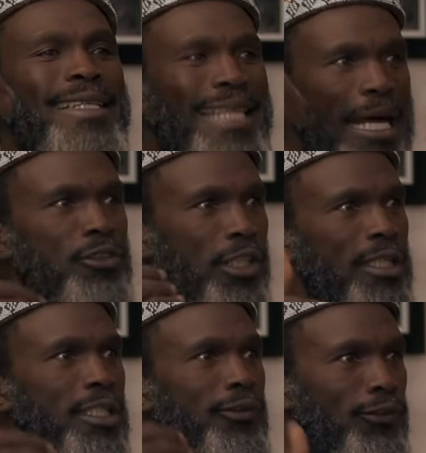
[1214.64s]

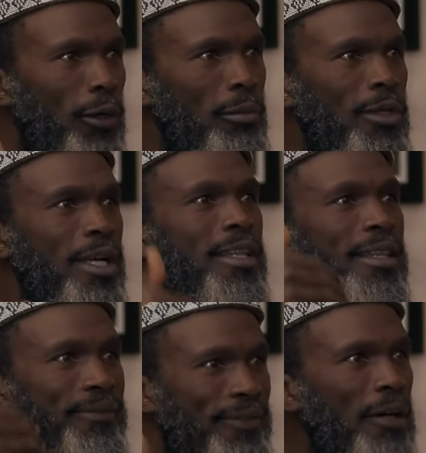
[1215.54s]
adulterated form,
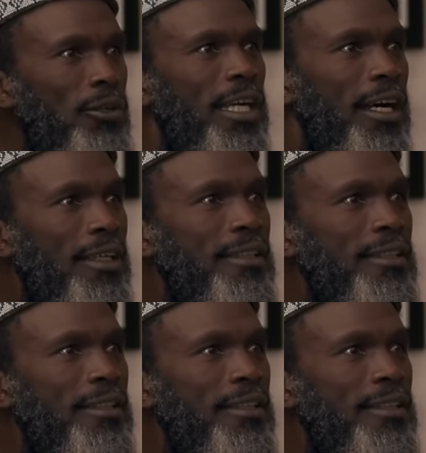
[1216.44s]
so the why, founder.